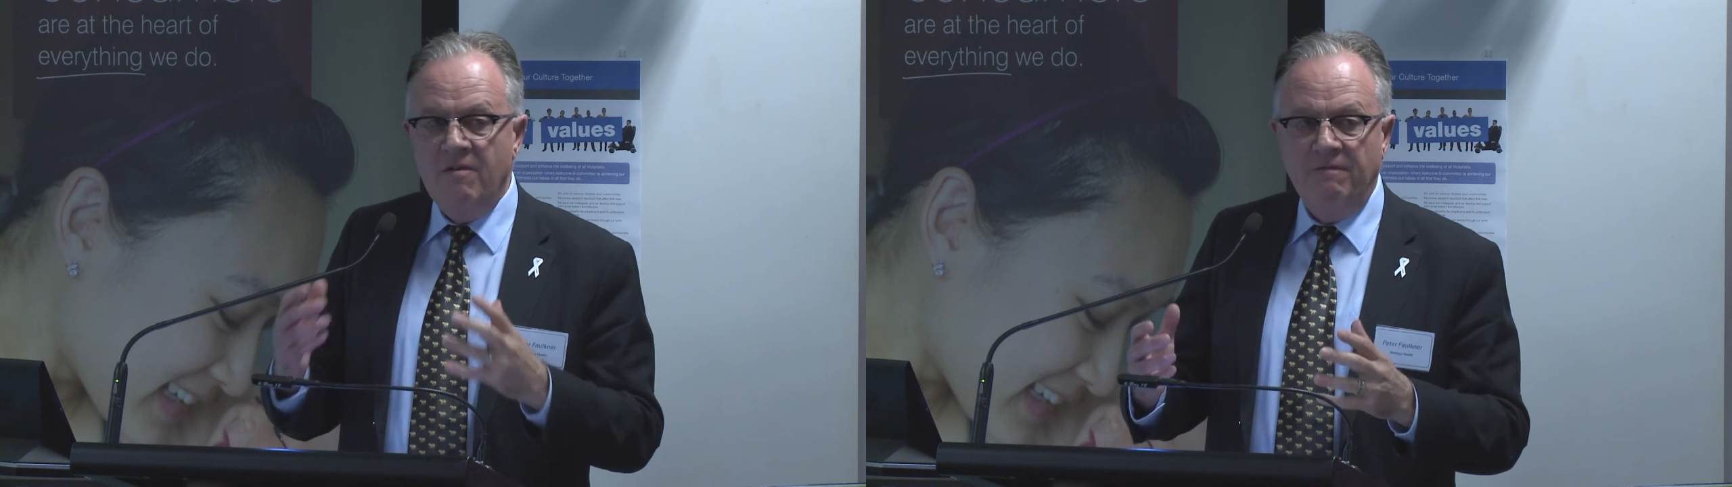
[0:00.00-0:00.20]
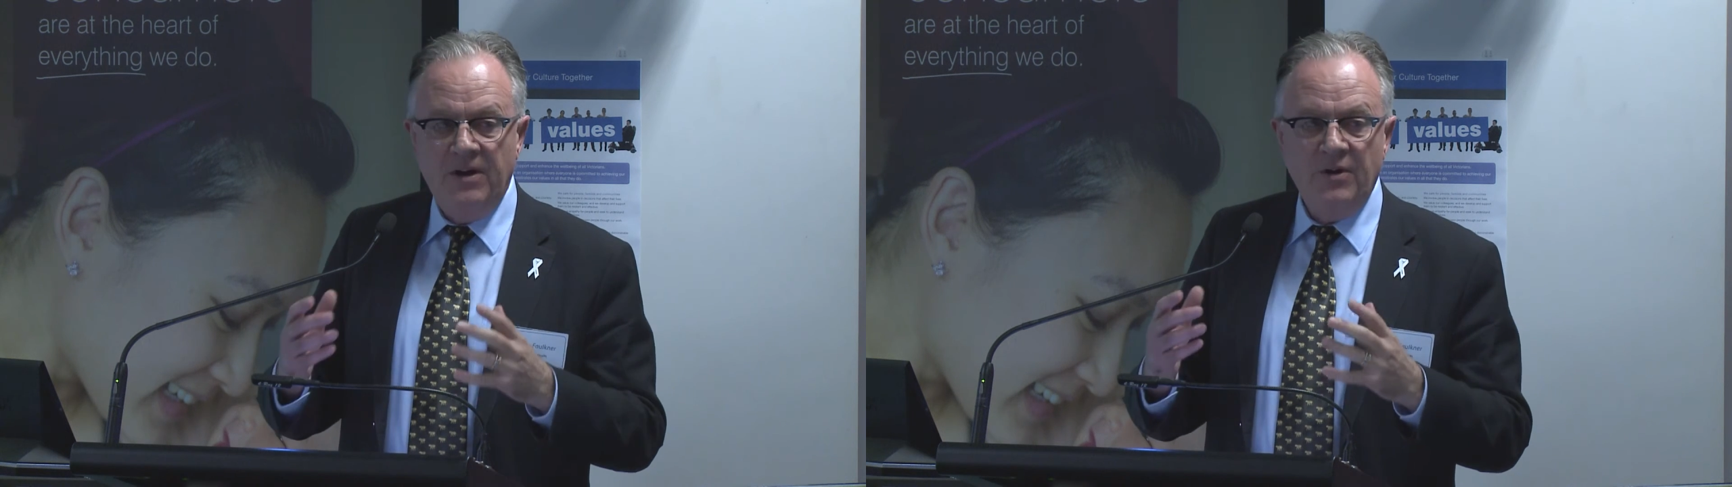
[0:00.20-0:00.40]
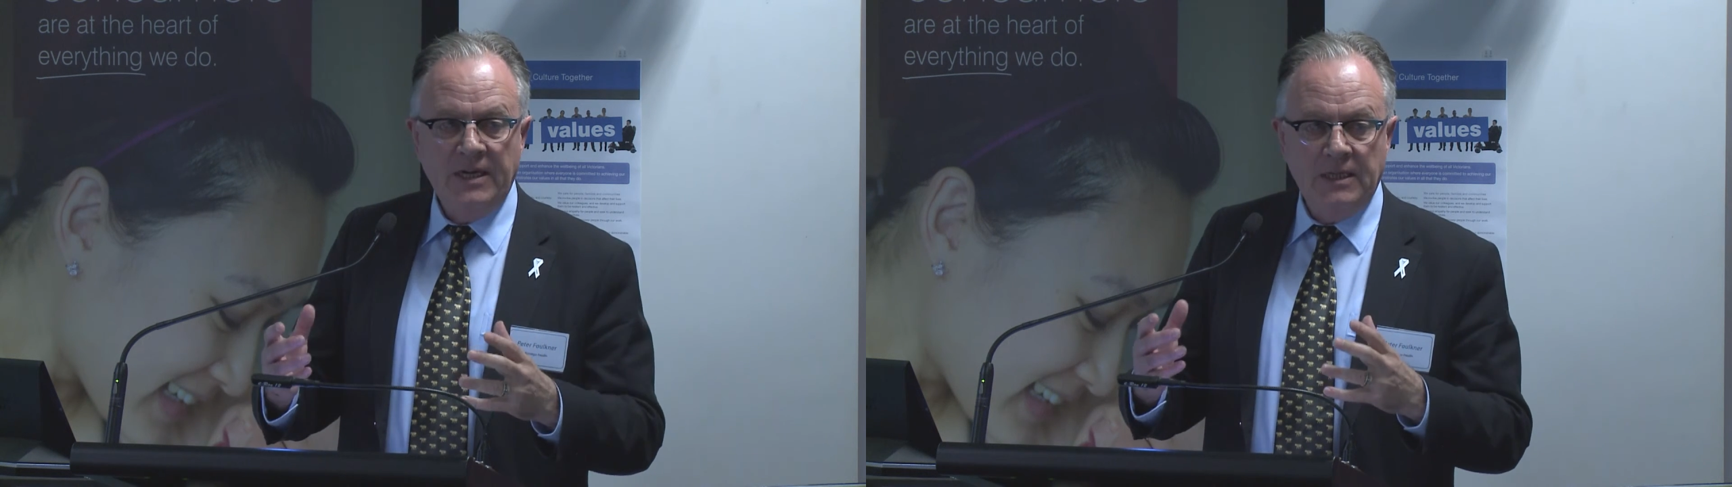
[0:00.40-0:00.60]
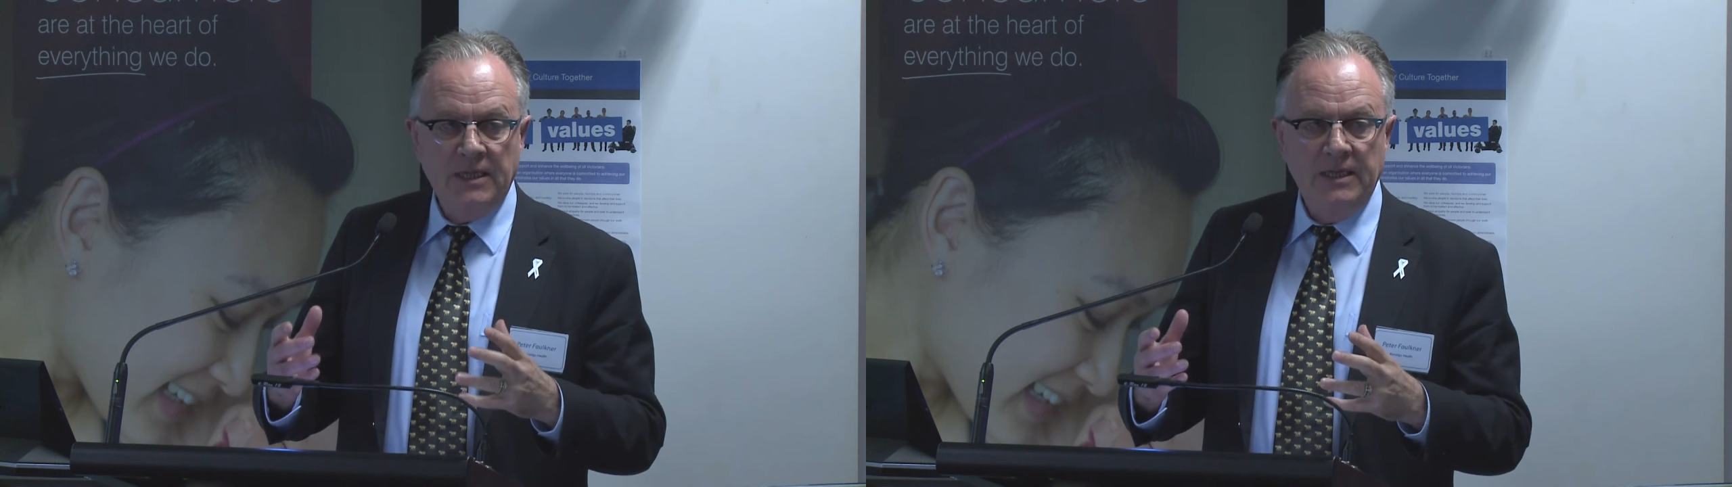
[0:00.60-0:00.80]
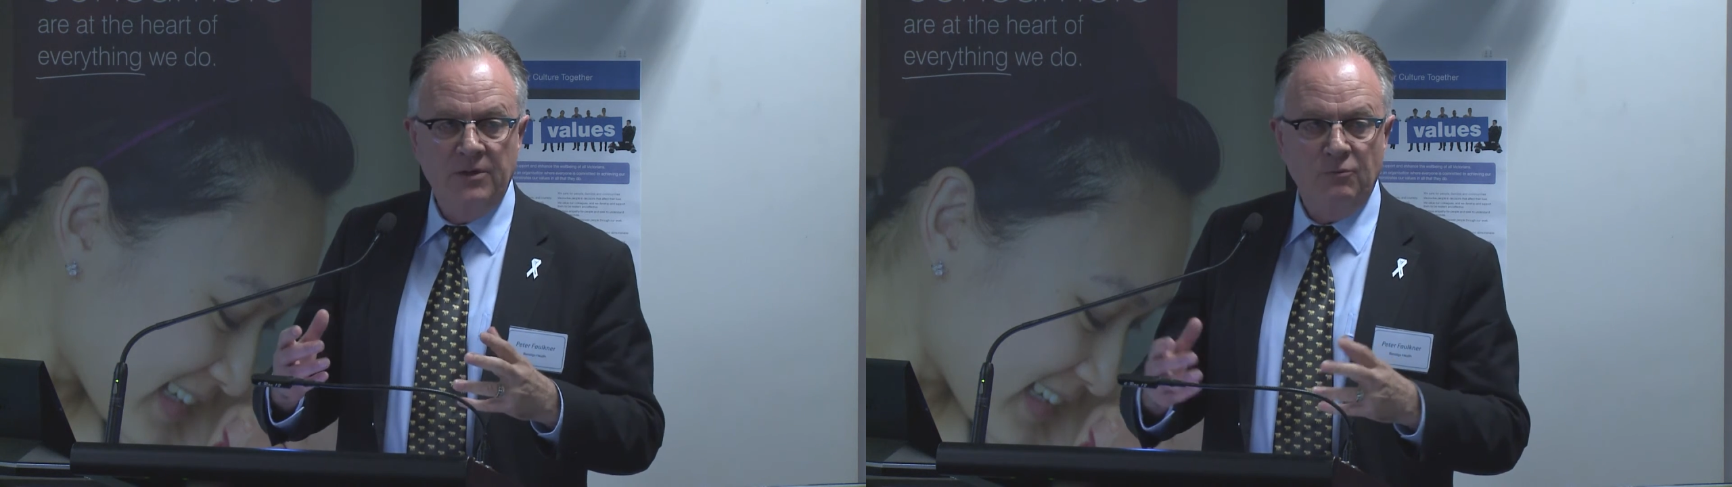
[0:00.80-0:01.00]
very
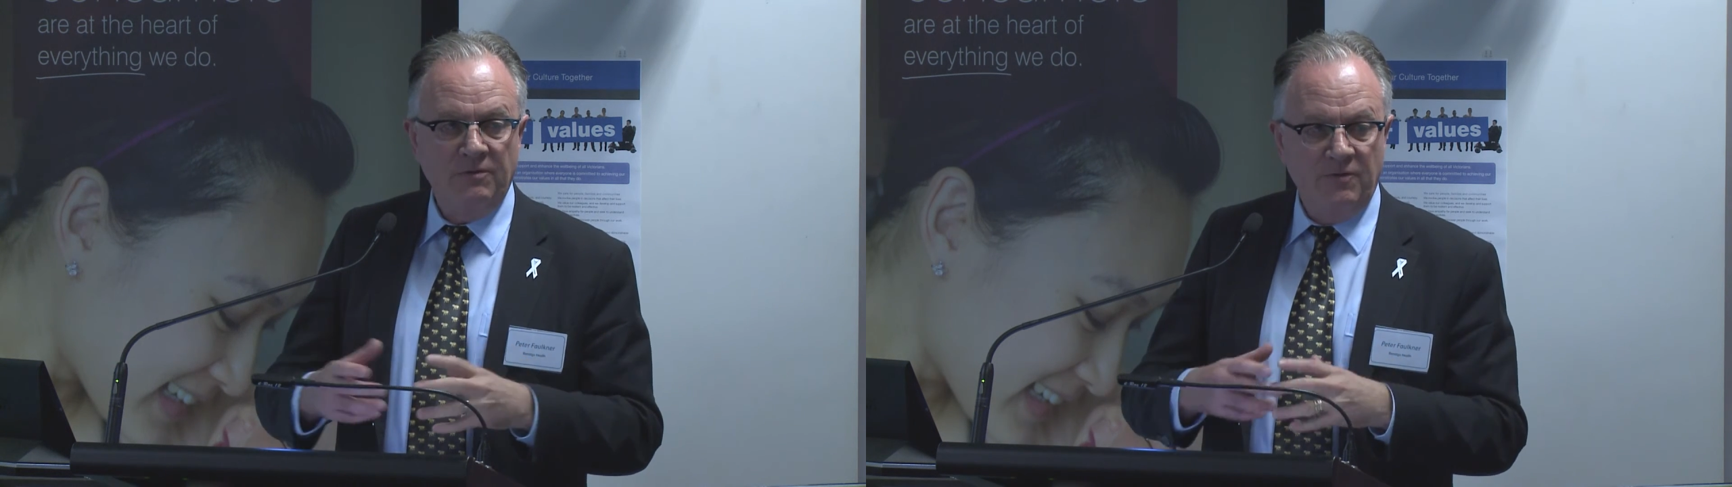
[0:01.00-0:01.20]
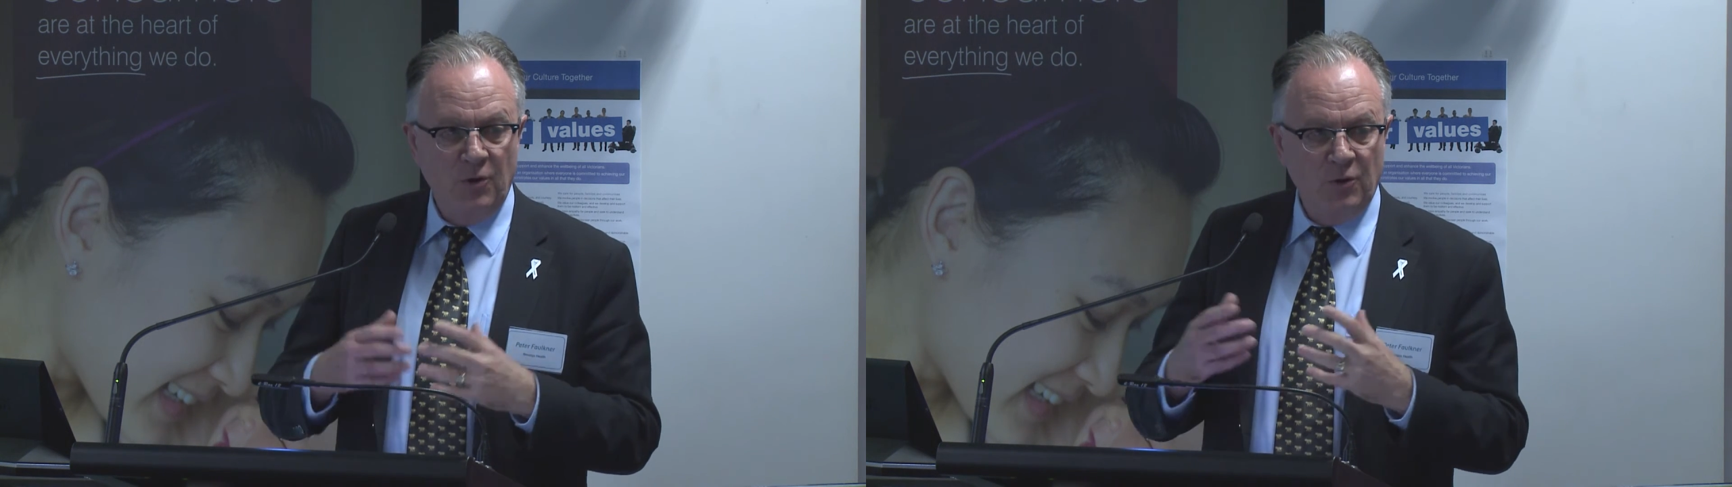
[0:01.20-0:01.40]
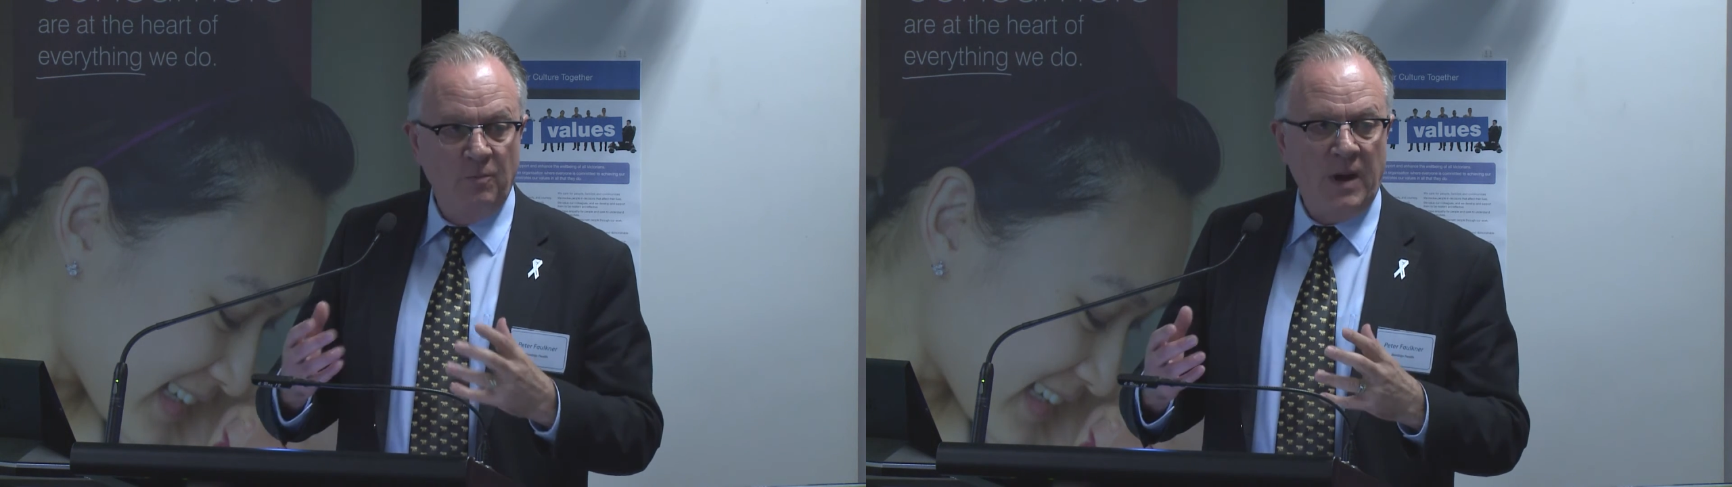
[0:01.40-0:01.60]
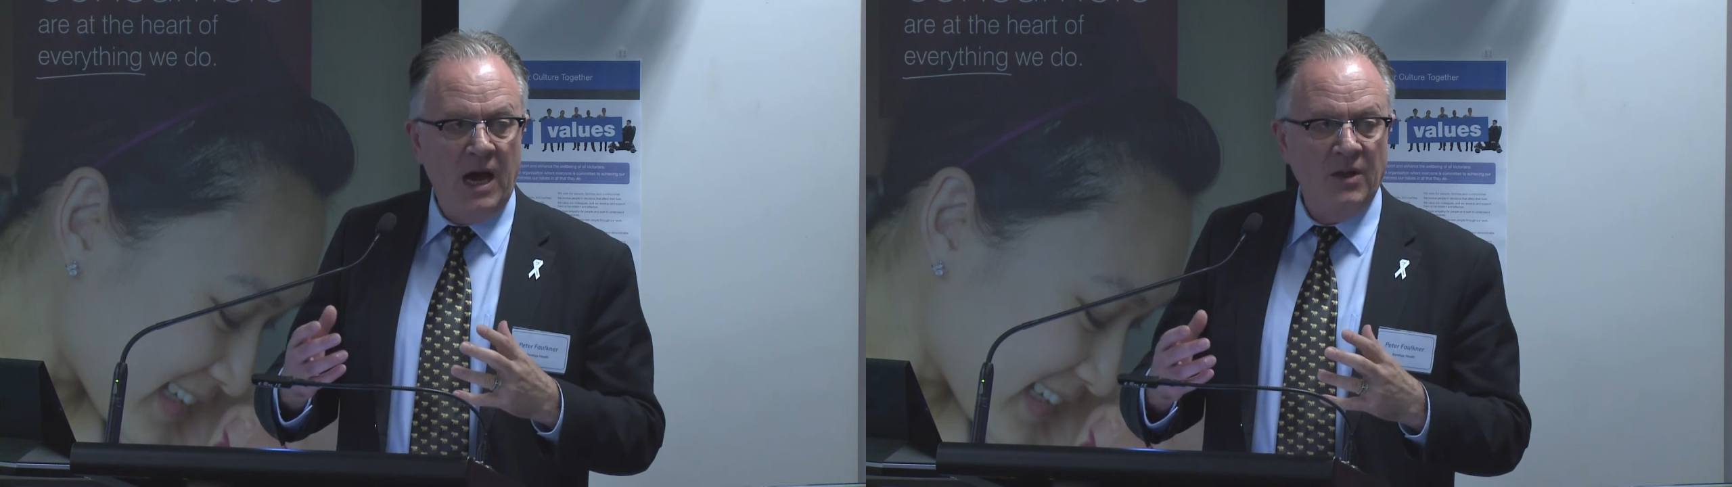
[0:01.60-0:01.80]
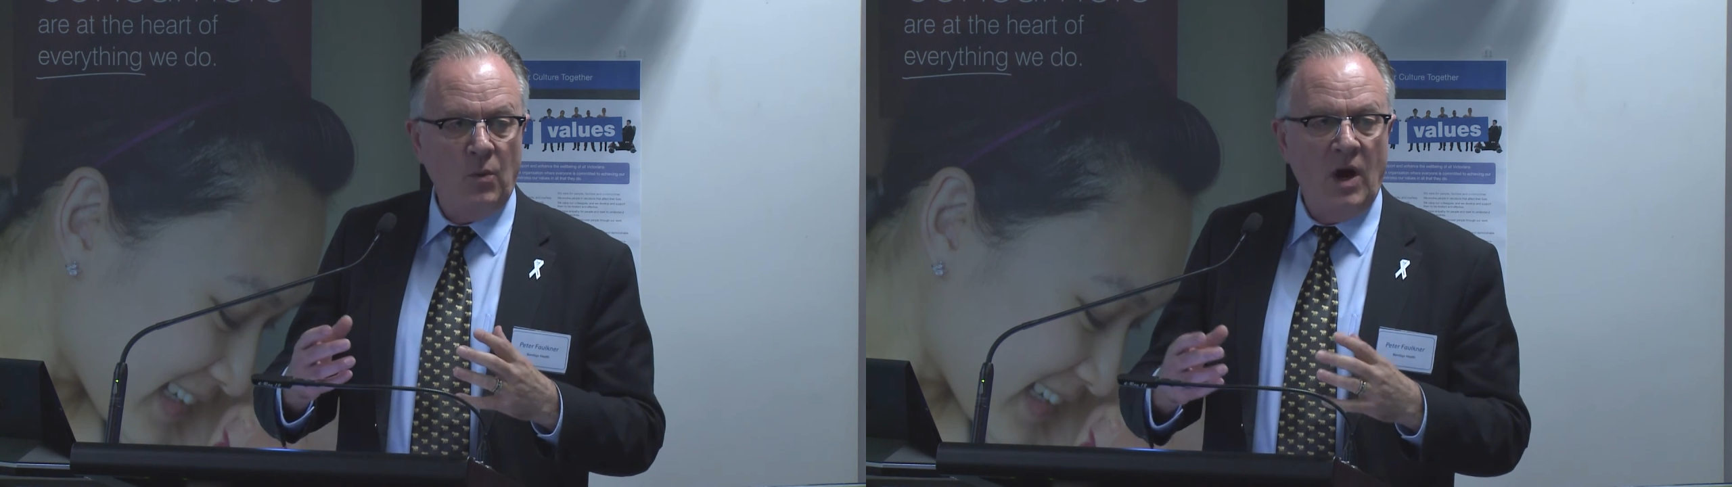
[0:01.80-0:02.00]
clear referral
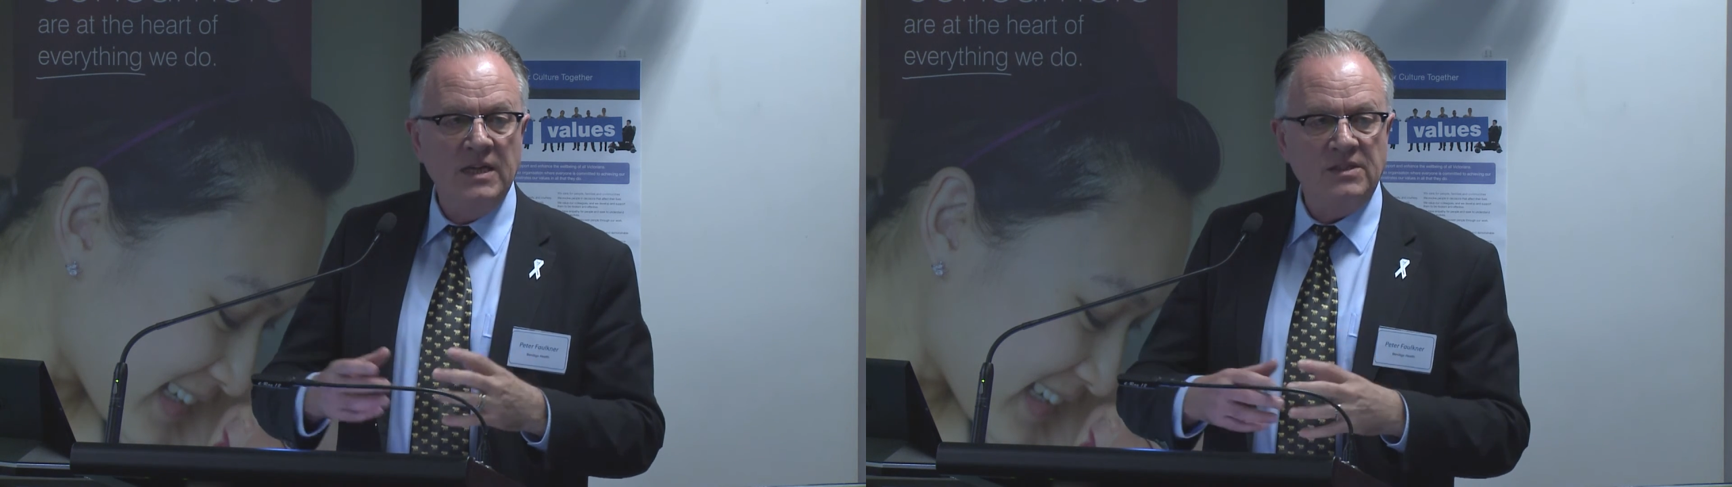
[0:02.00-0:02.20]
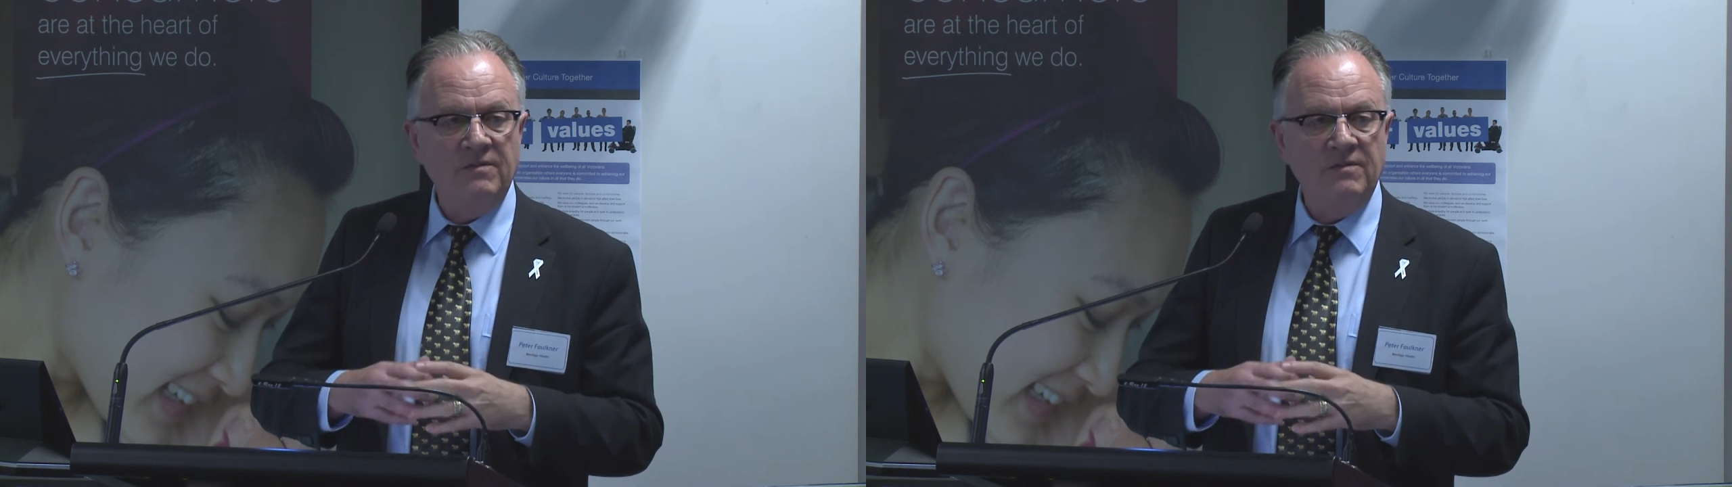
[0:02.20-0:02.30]
pathways